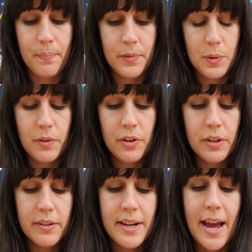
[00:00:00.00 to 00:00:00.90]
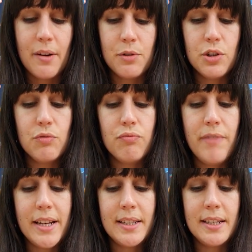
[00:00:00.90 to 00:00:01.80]
So we've got our nail just
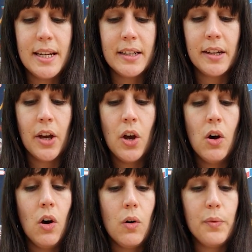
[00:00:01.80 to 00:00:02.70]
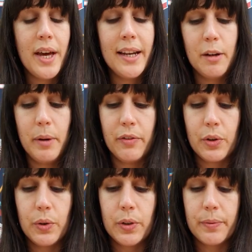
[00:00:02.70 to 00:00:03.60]
resting on that little bit of
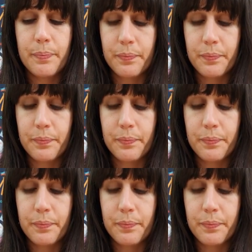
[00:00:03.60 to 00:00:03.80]
cork.